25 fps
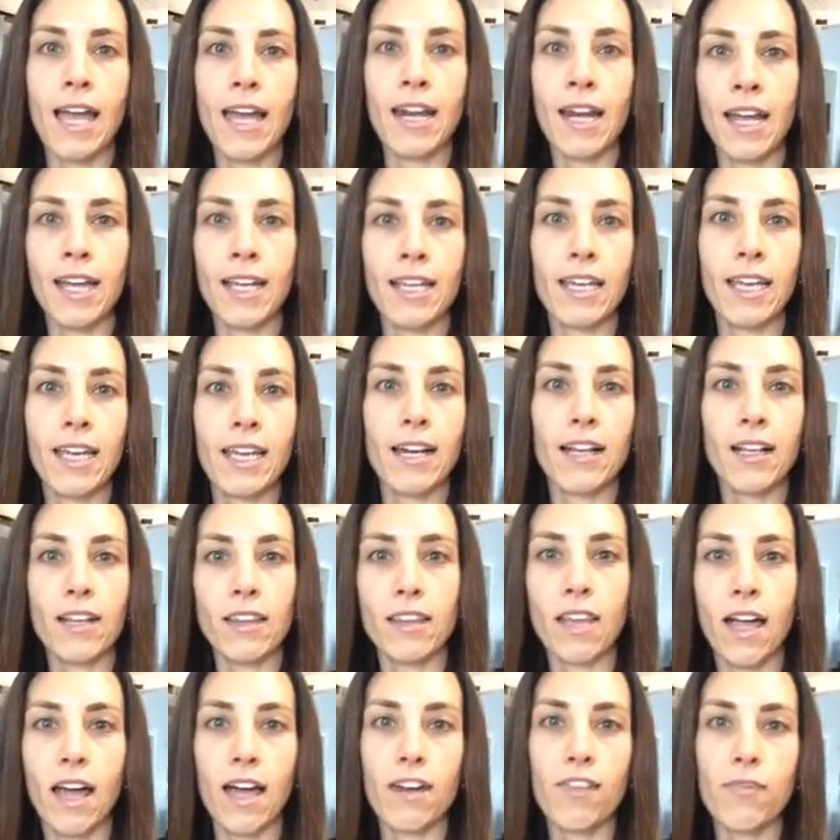and I get a
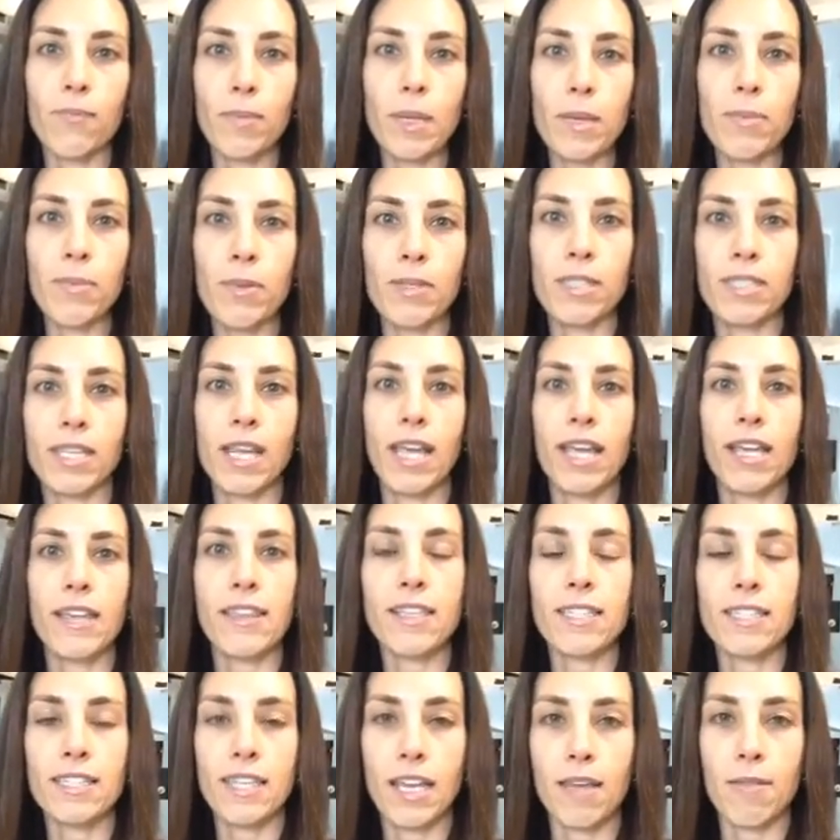lot of people saying
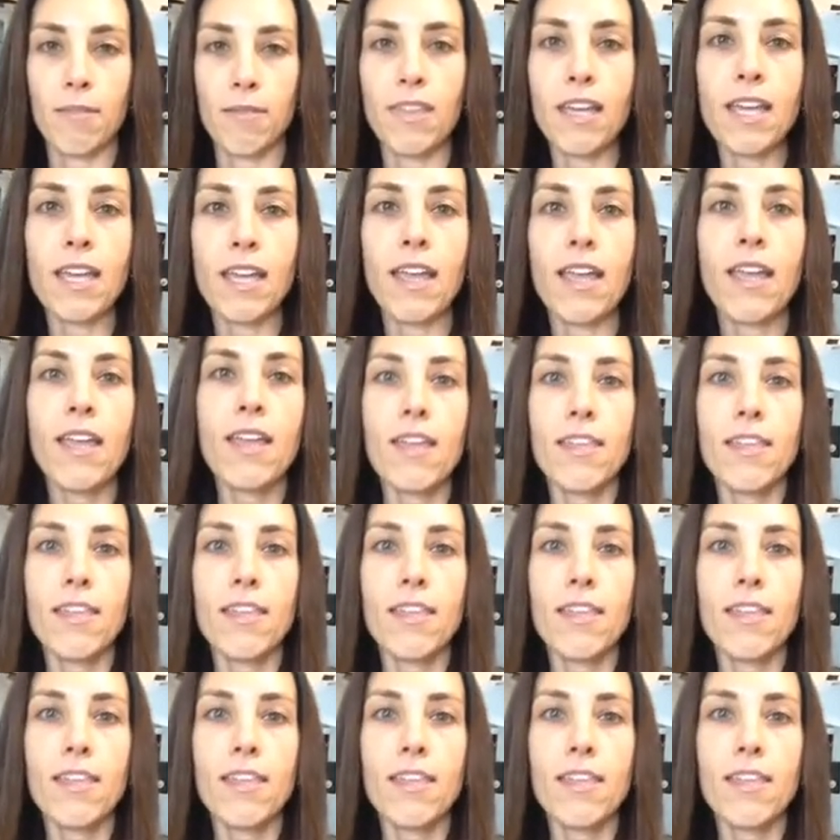the same thing,